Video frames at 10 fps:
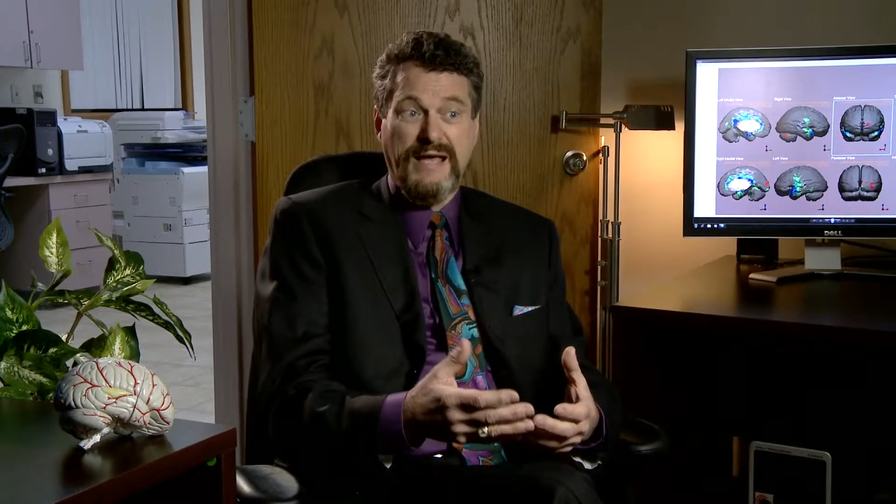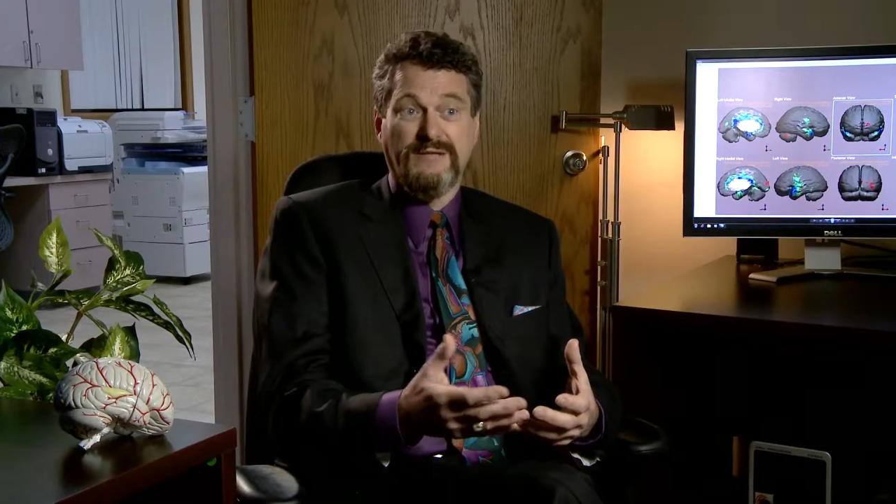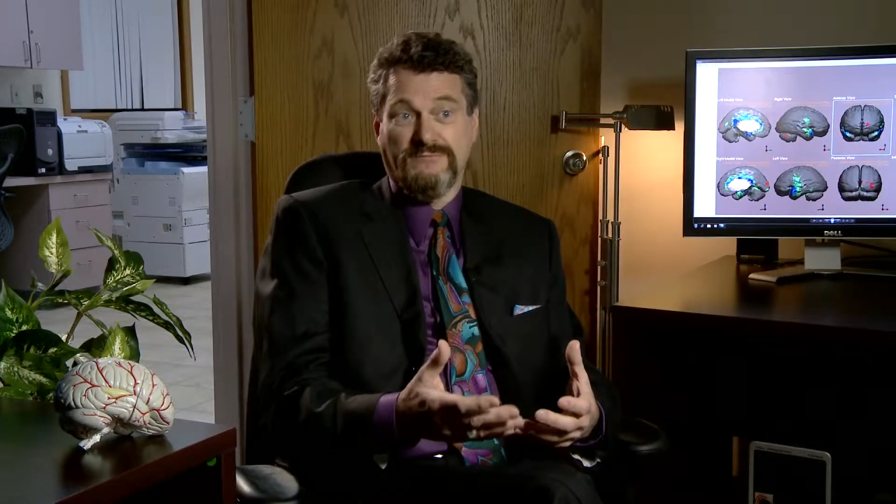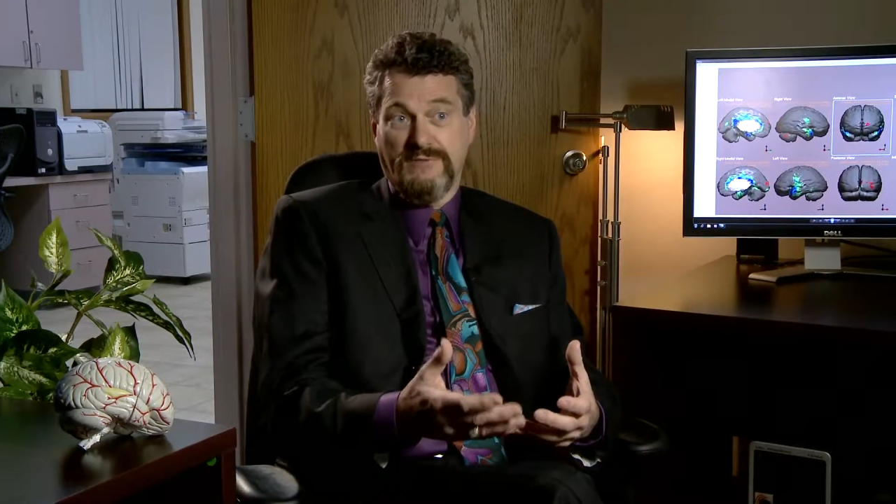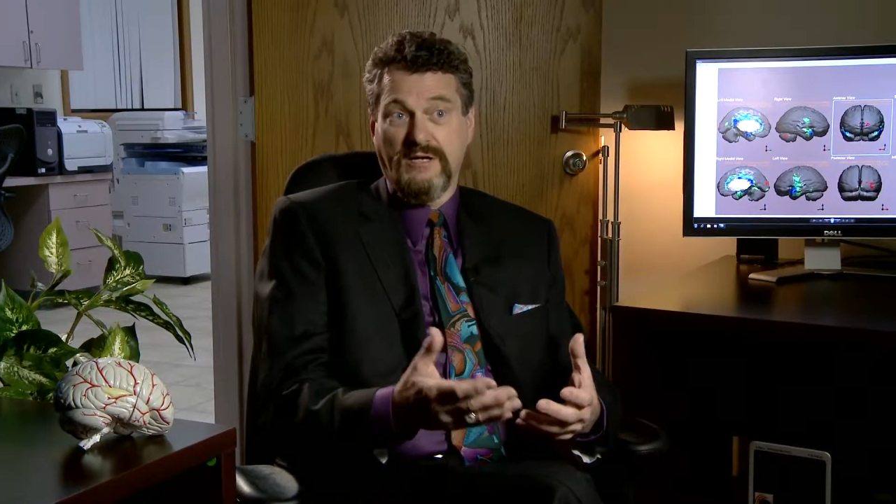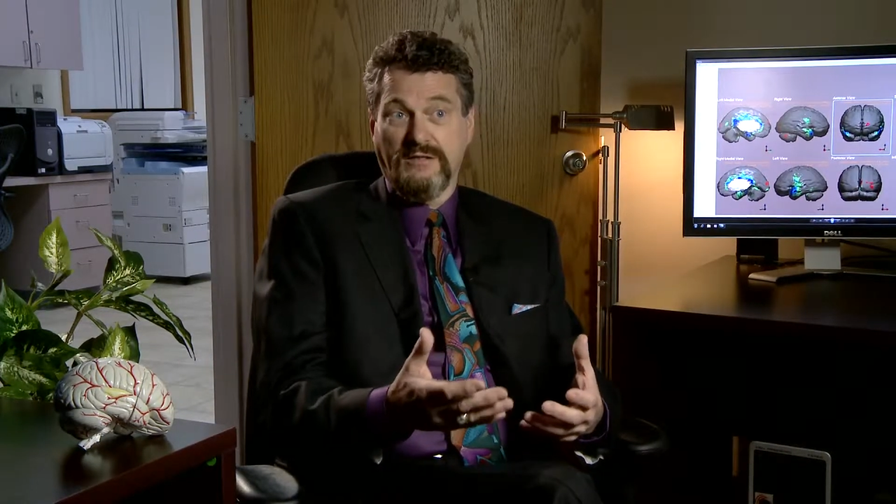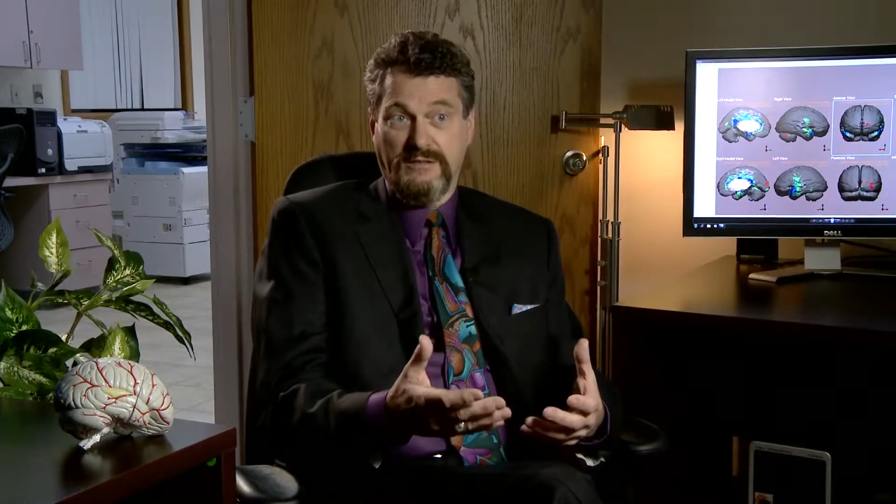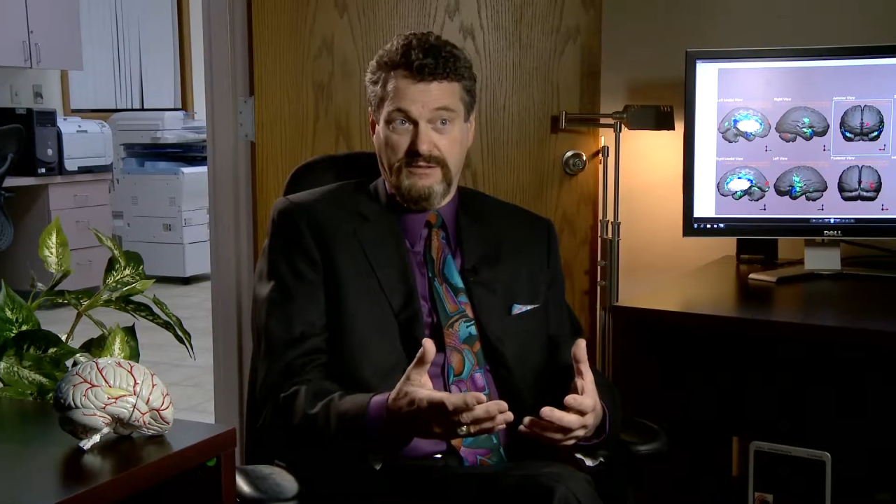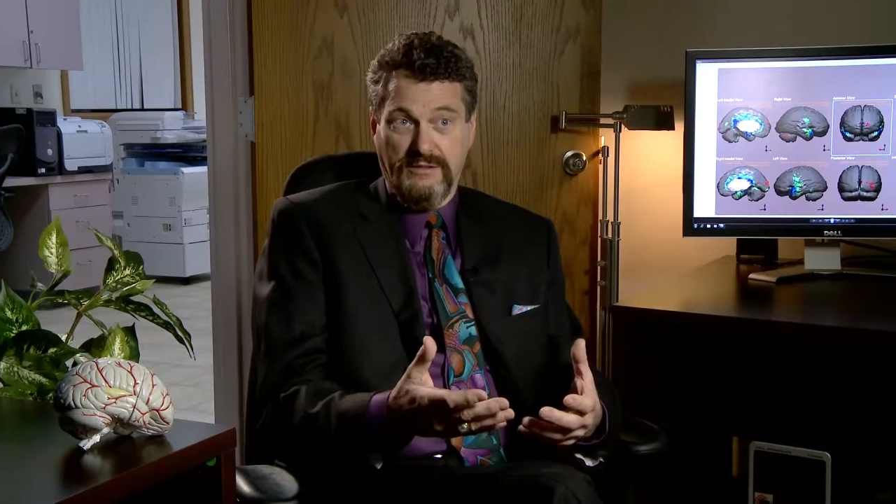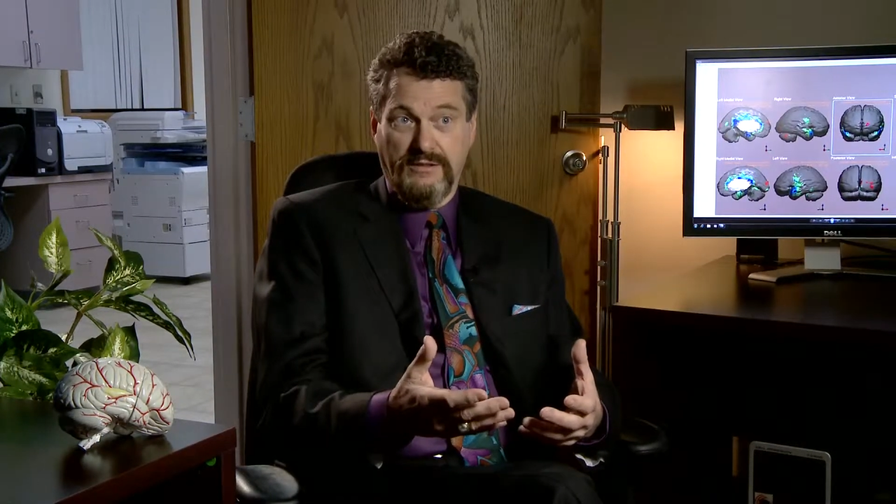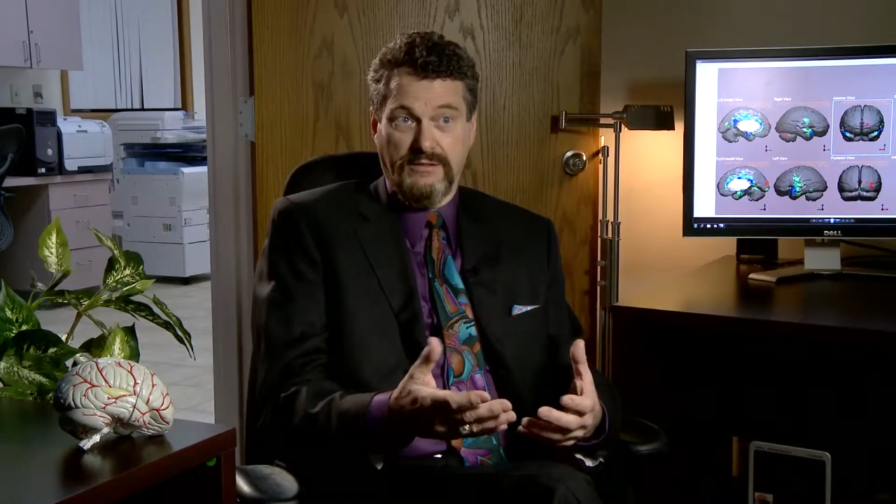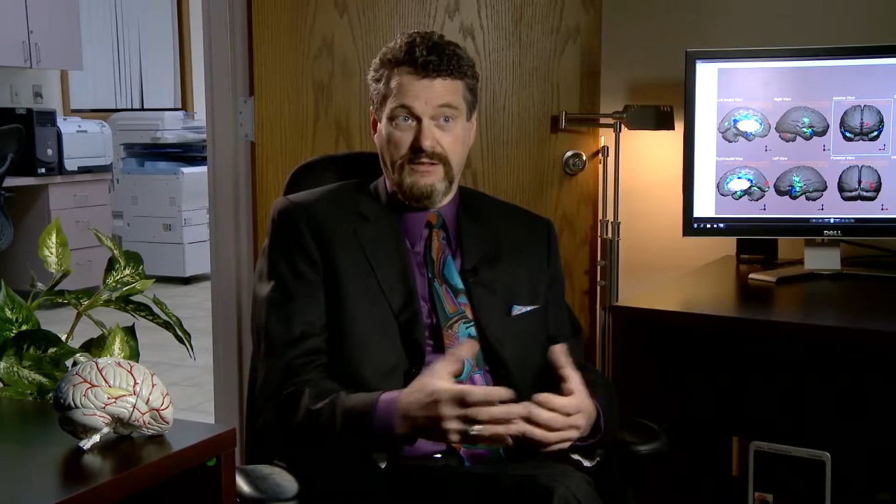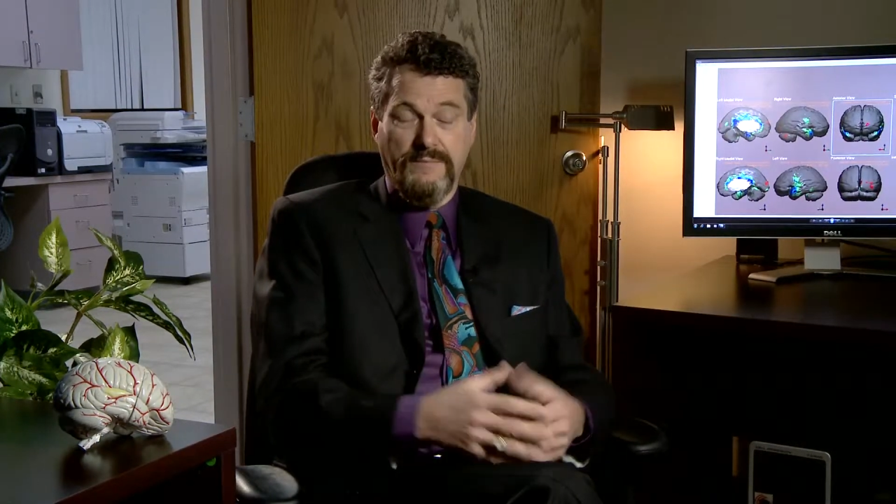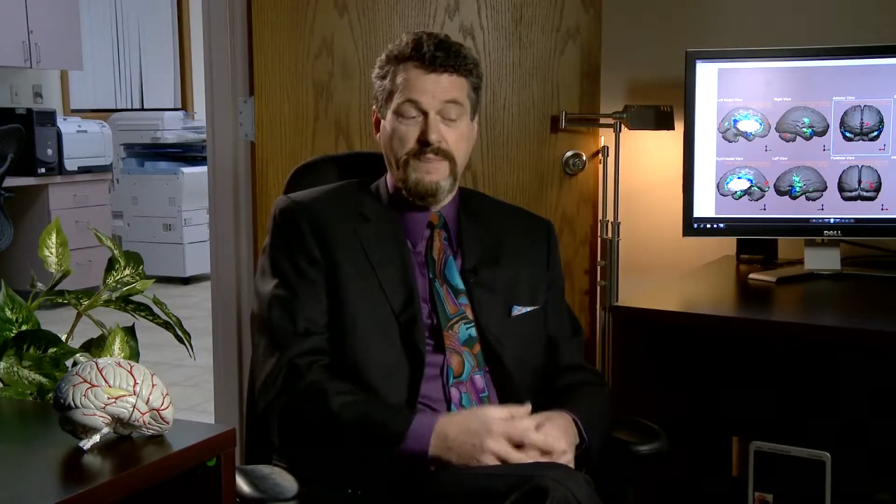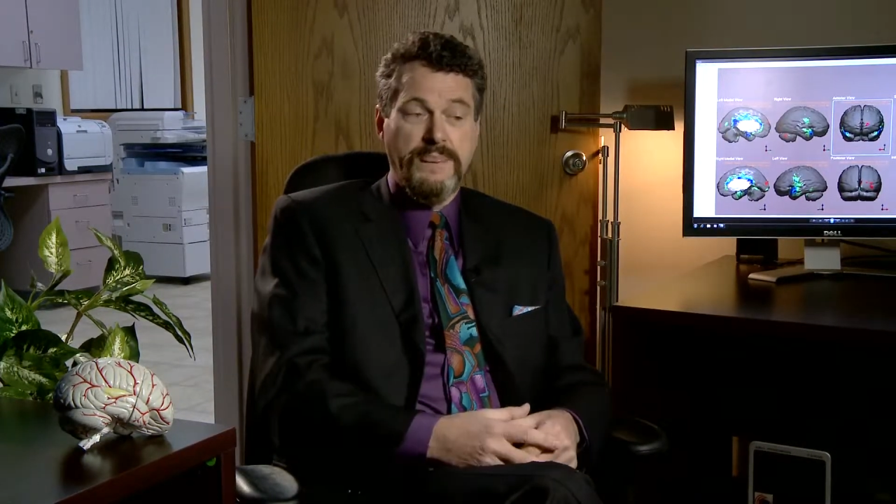as readily clinically.